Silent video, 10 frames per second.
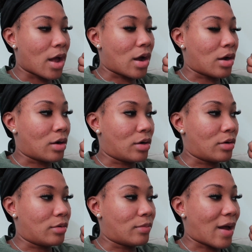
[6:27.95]

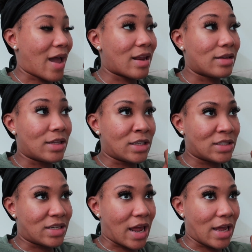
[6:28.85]
I had a
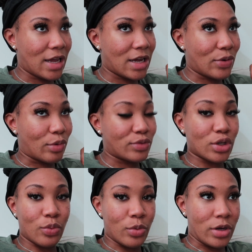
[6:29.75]
lunch date with
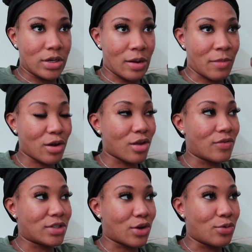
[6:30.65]
someone. I'm not gonna
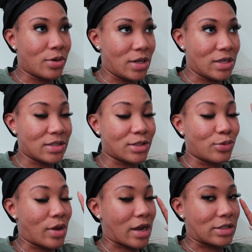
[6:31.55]
even say who it is
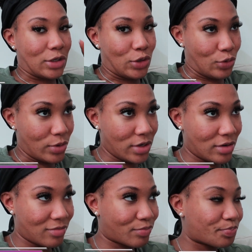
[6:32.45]
until we actually do it.
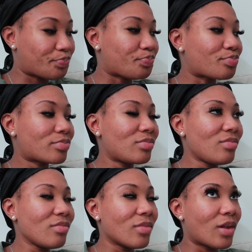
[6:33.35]

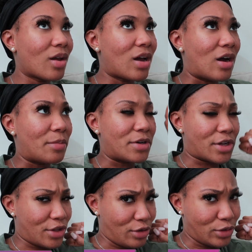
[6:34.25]

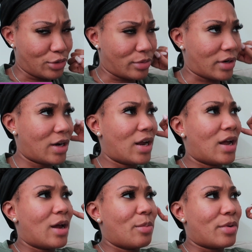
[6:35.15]
Another YouTuber.
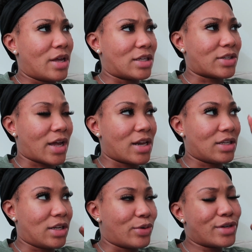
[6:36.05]
But yes, yeah, so I had
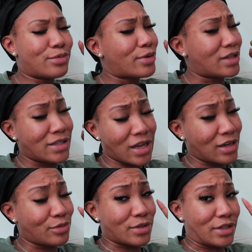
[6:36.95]
a lunch. Well, really
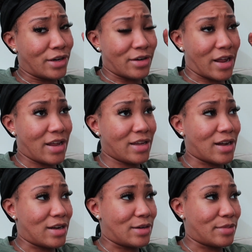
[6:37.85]
technically it was a dinner date,
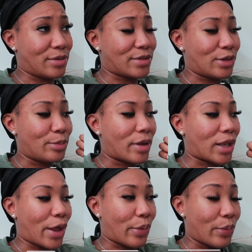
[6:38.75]
but it was a little
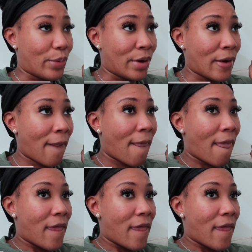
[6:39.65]
bit later on.